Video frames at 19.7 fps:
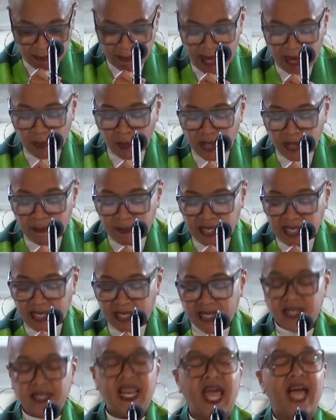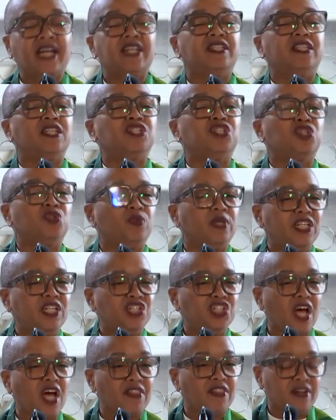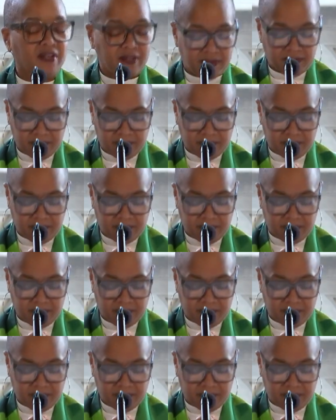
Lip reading: may we be connected to each other.